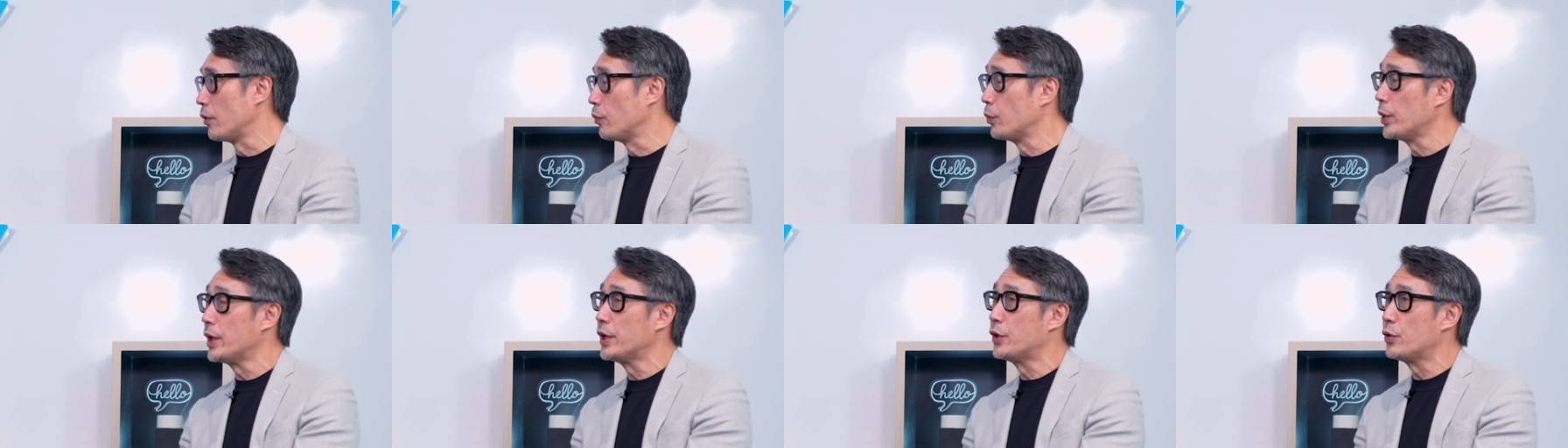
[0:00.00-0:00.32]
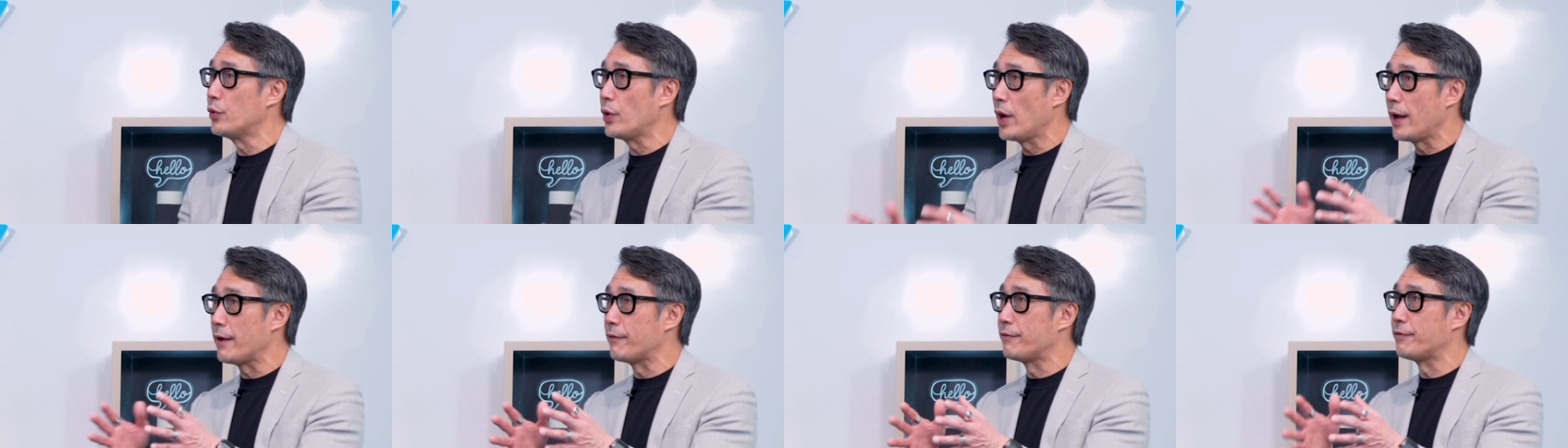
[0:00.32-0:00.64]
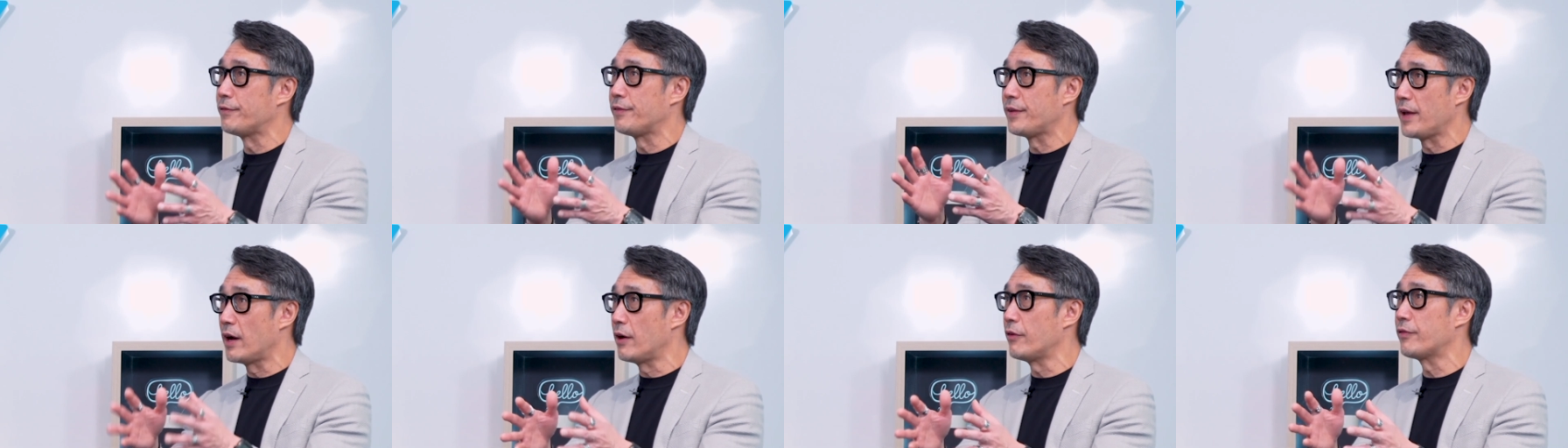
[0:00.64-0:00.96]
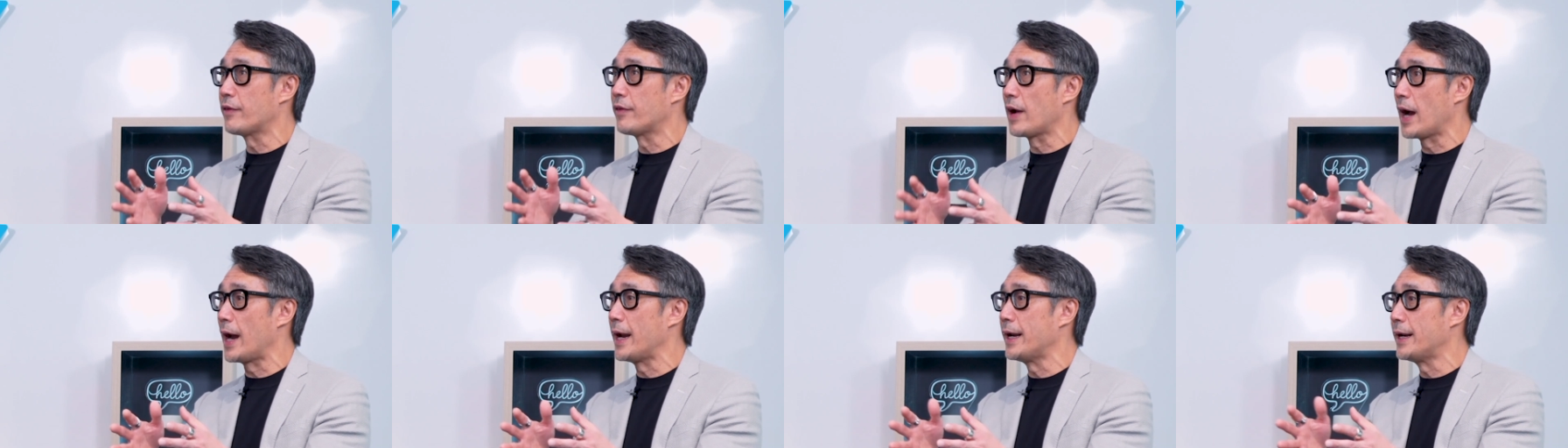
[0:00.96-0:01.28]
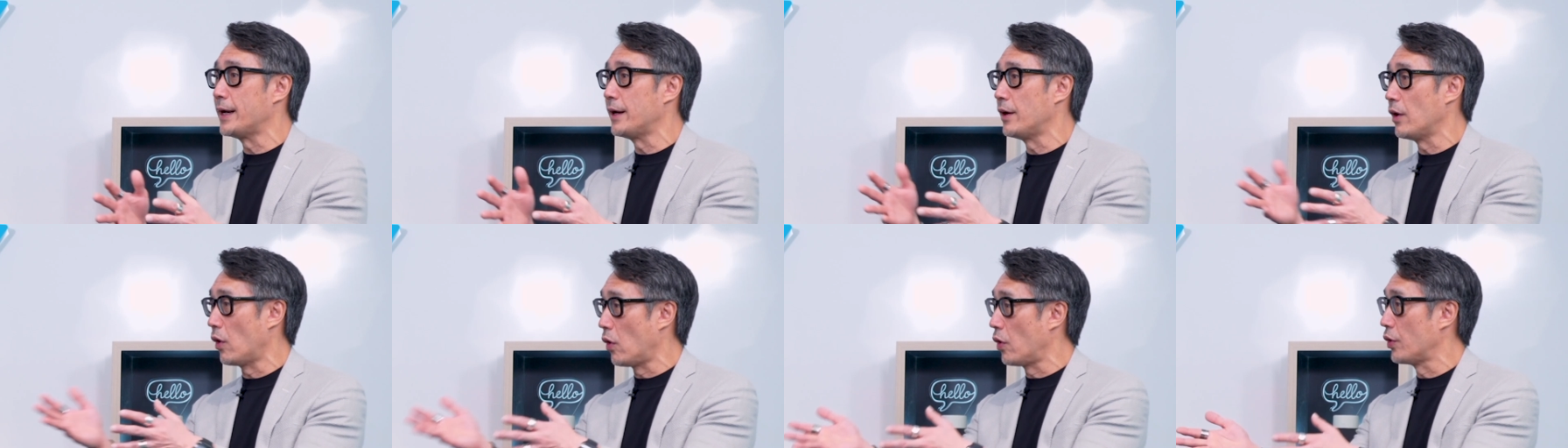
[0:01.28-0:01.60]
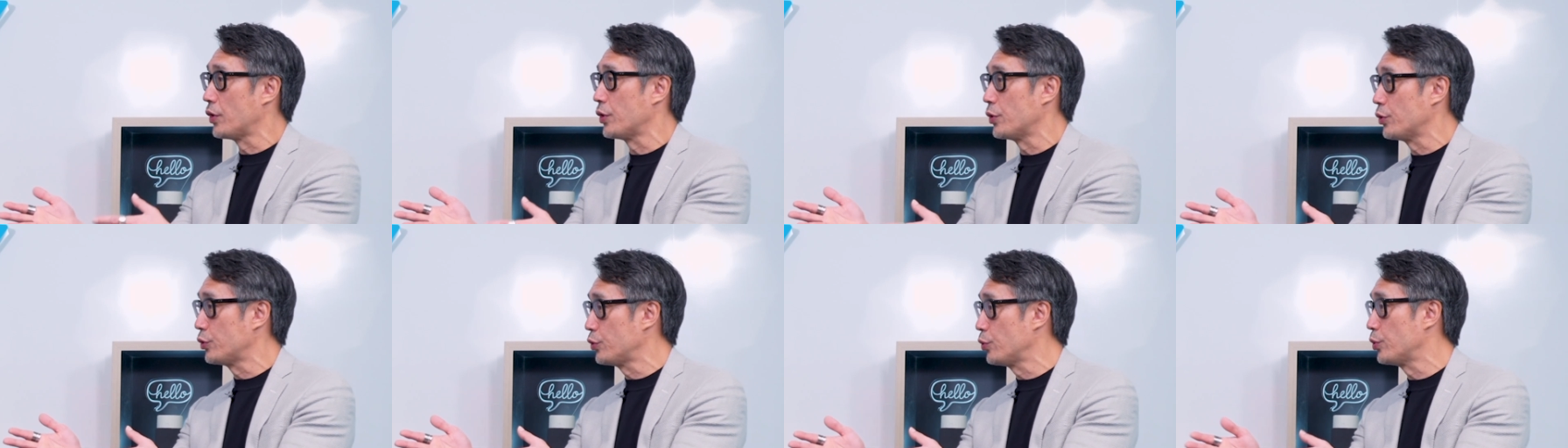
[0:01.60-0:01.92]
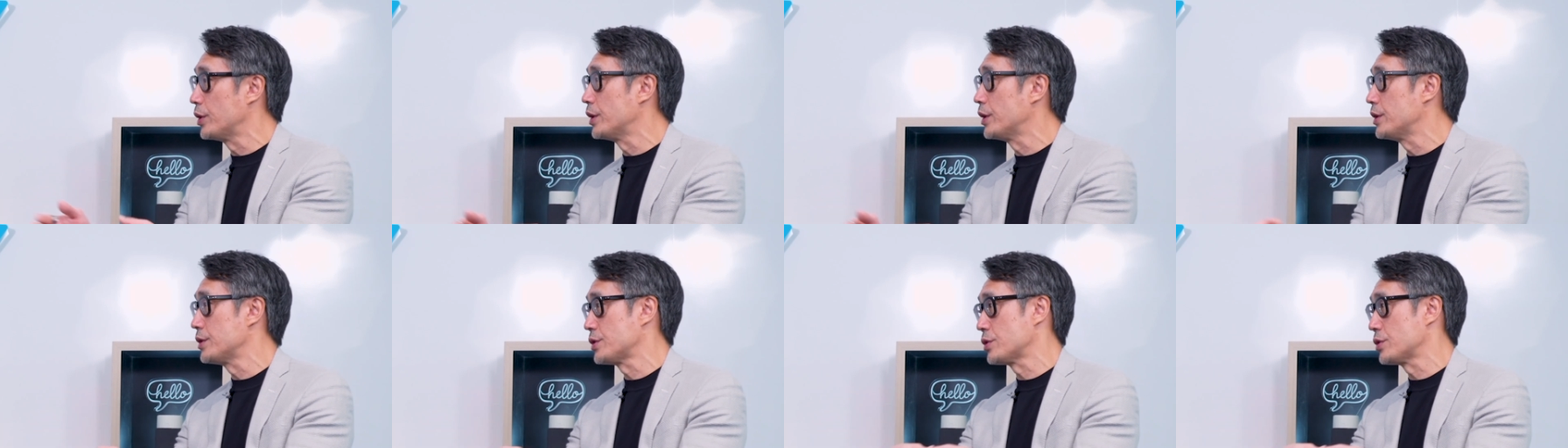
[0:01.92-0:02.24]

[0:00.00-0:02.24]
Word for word: We do have self guided audio tours